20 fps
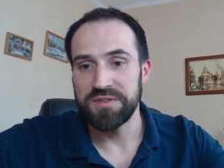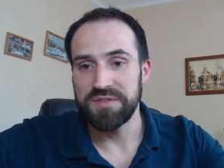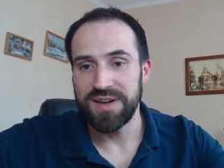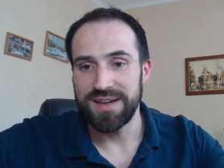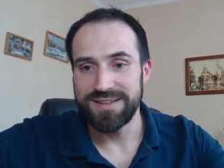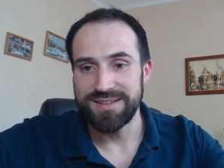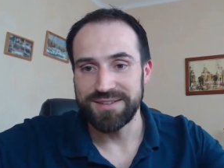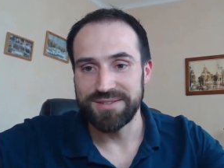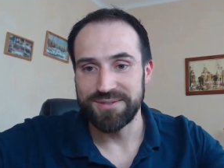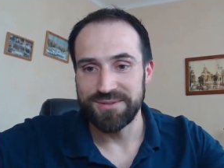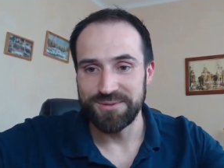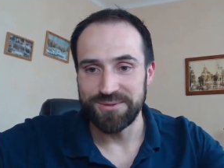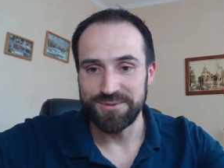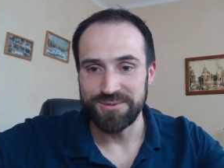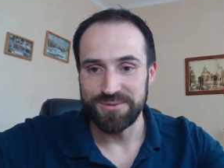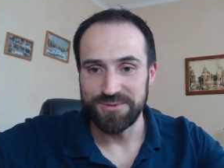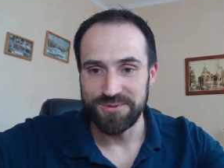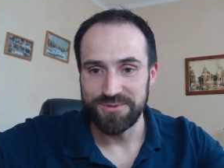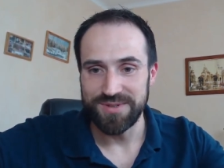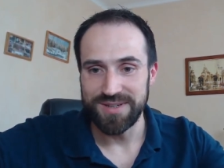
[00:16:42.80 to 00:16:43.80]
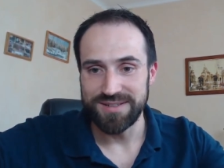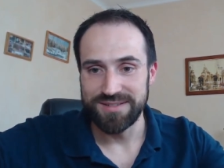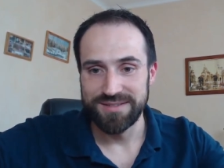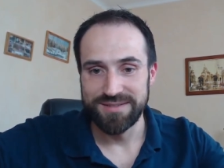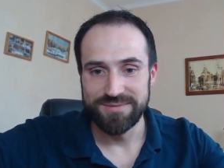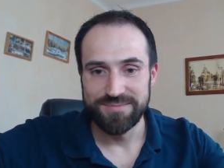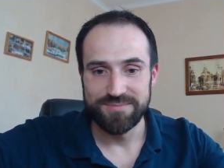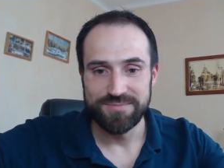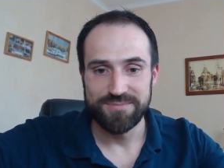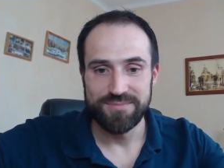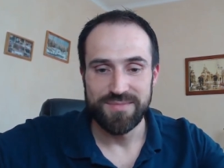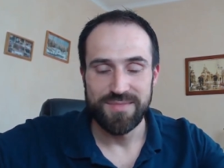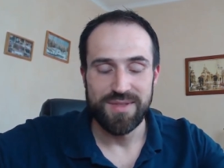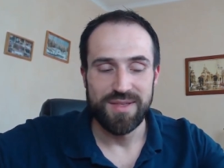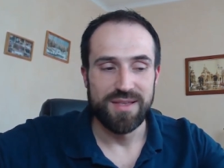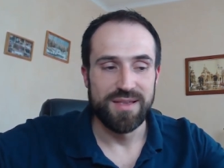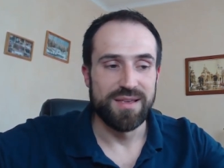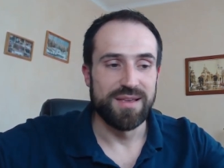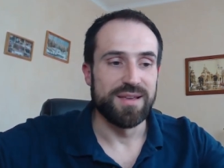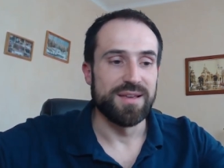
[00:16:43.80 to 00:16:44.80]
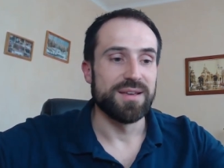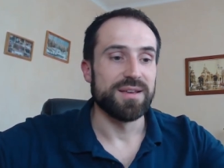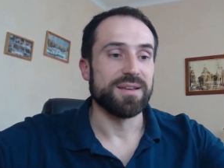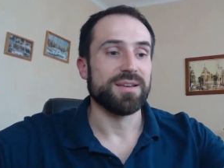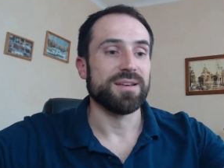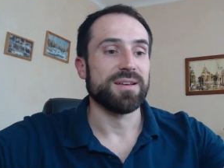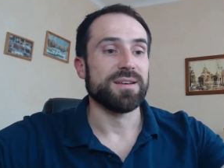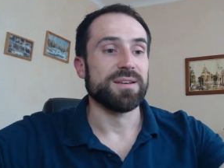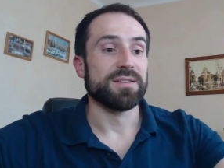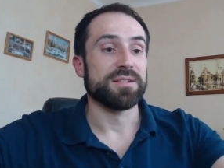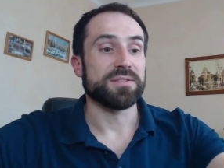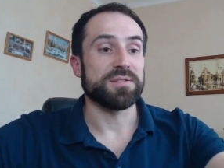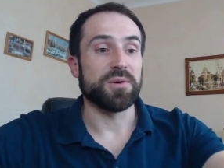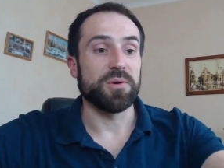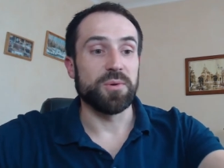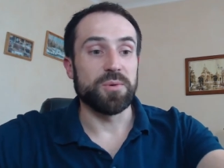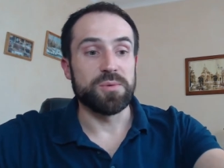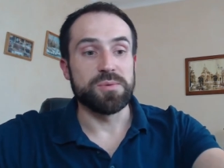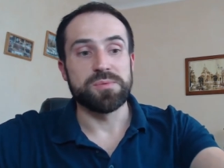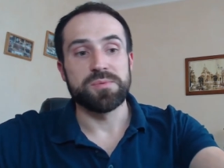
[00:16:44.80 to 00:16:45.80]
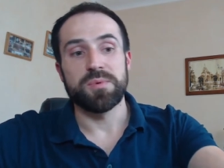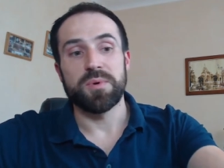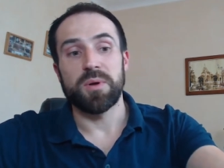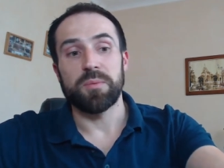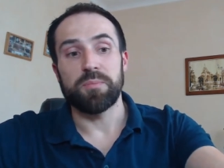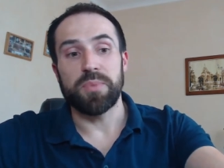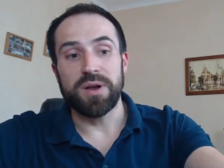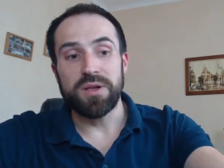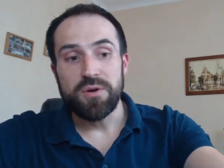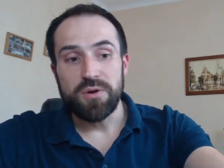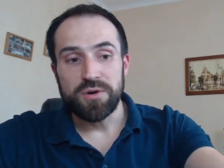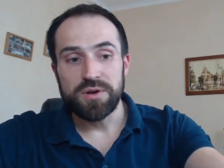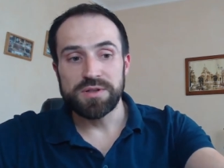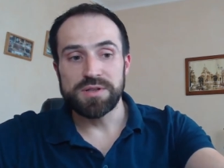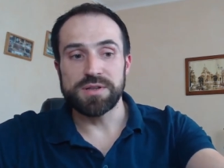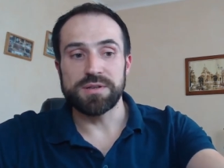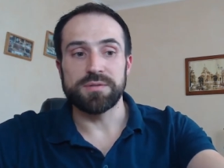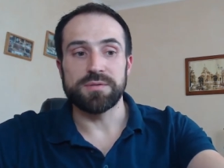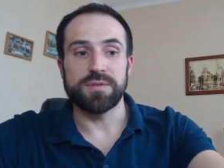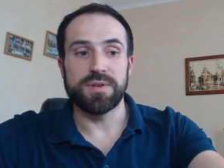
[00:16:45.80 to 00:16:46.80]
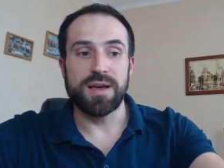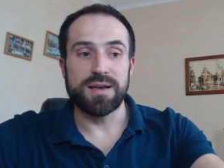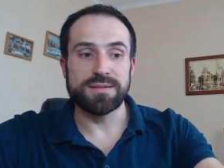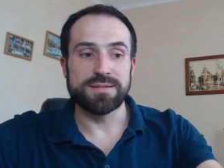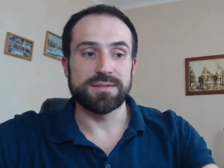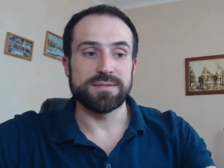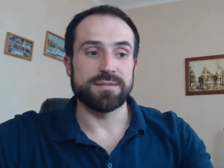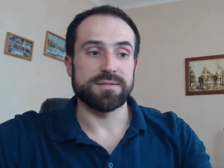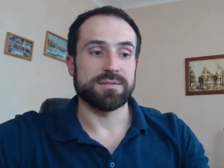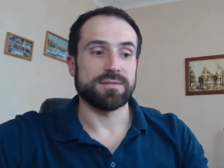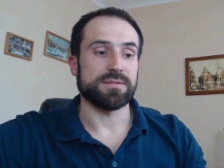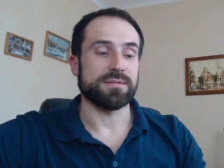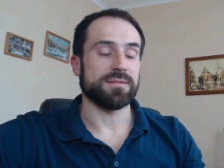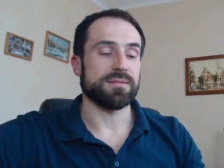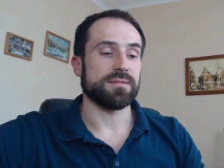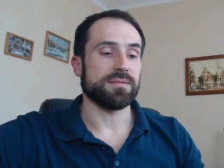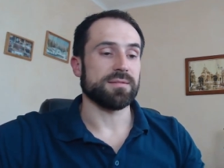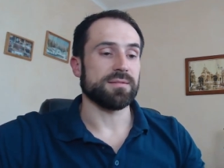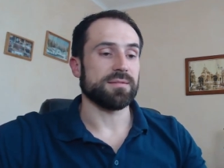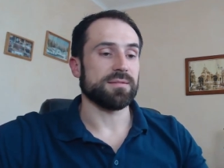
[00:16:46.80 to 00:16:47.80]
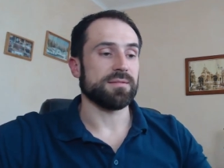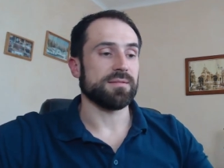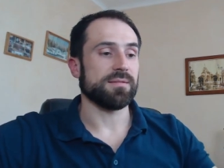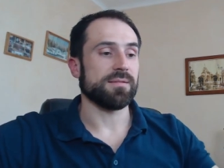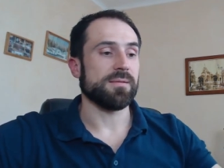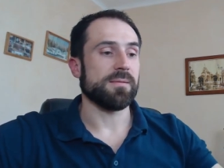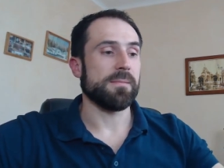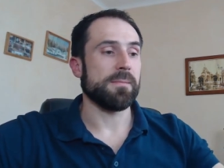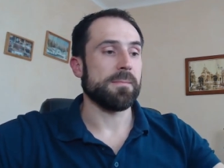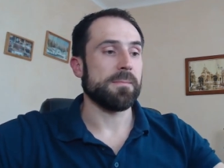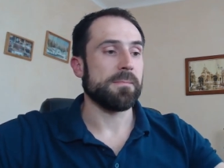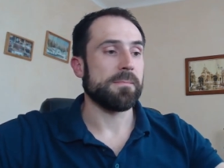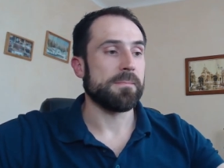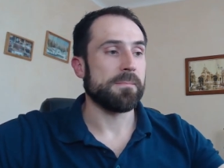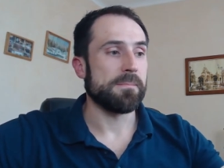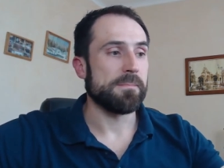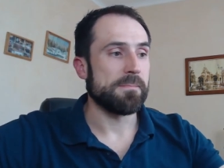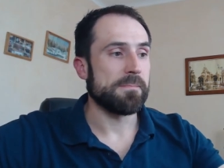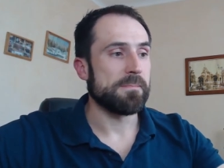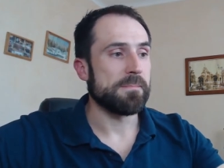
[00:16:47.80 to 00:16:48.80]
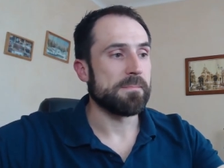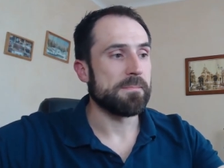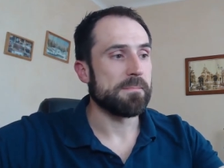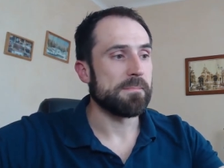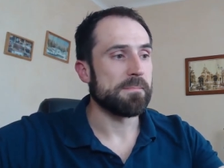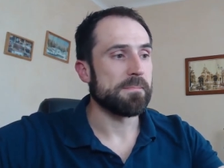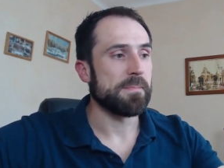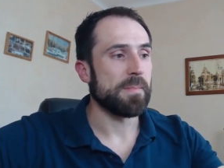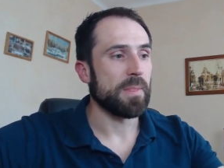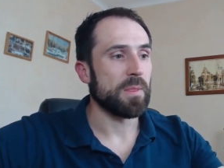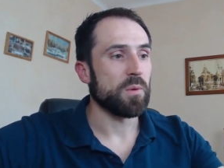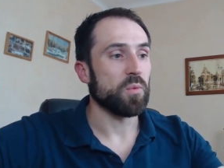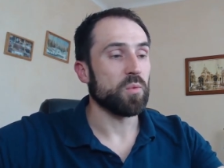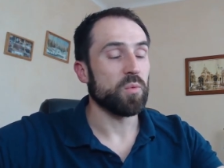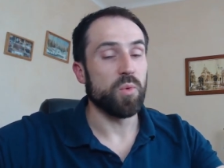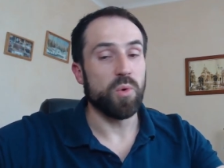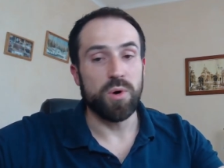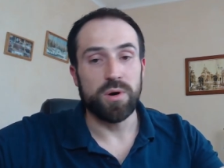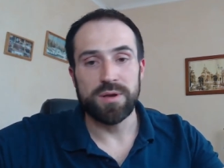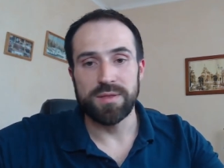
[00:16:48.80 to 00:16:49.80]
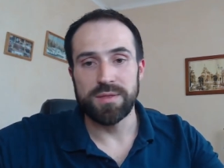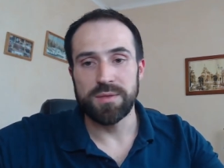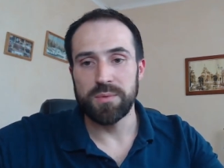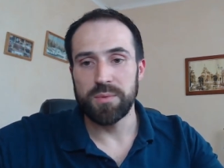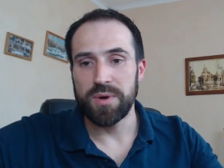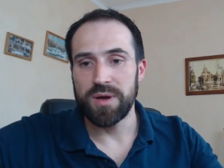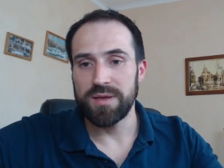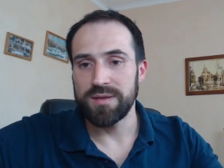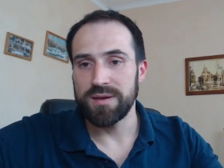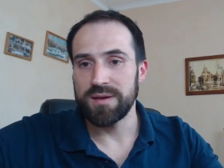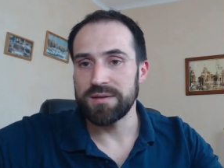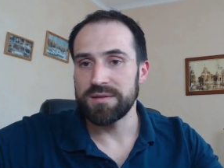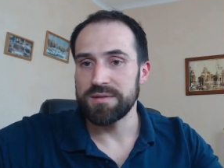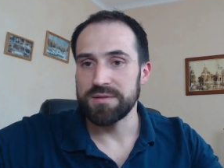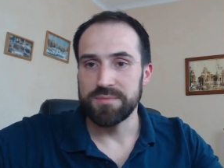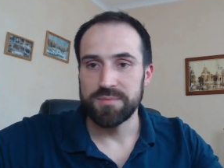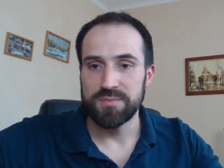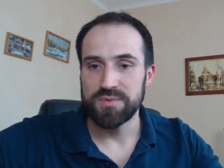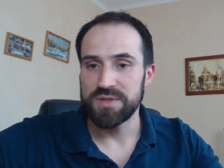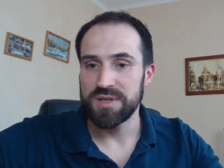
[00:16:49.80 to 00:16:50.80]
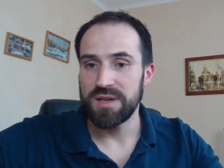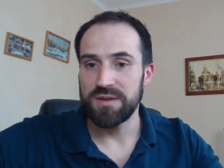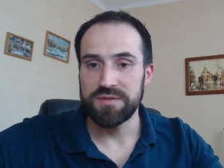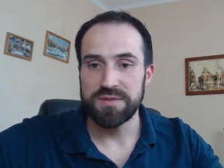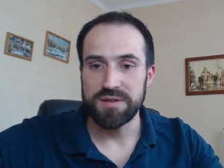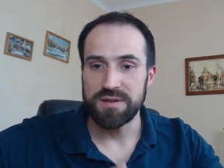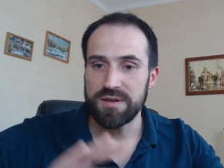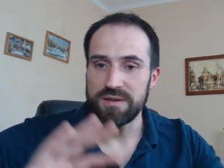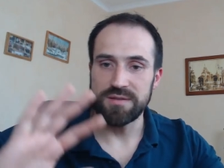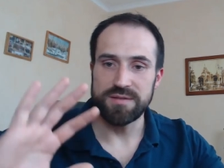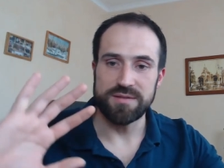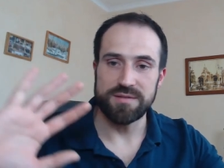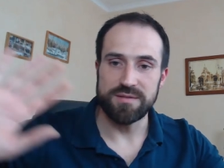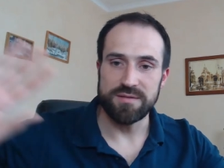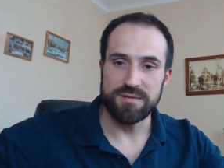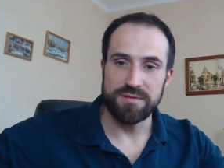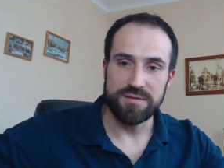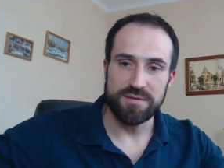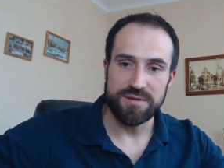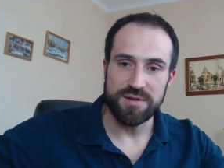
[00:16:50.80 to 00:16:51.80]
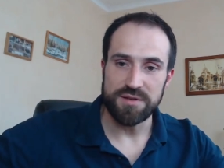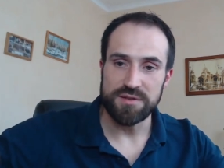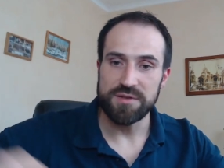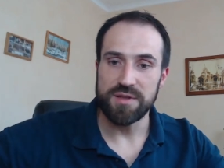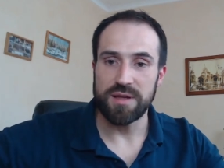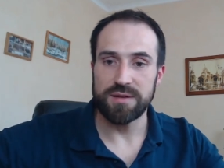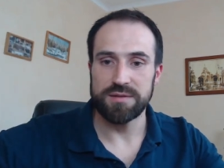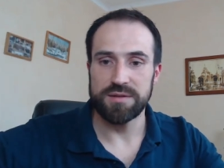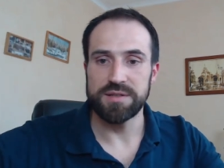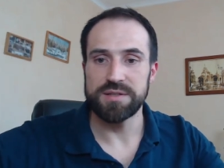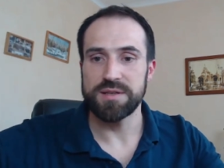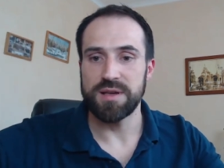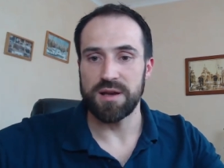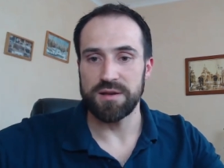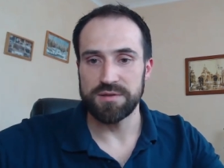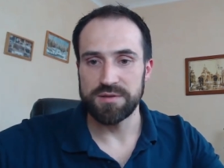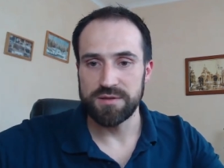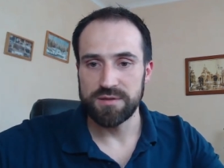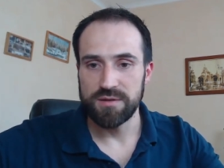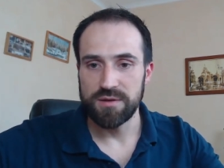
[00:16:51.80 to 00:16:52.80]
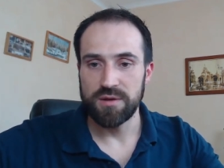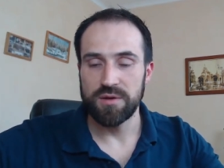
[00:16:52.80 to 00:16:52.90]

motivated to do that so priority doesn't uh, work in the way that safety is just not discussed.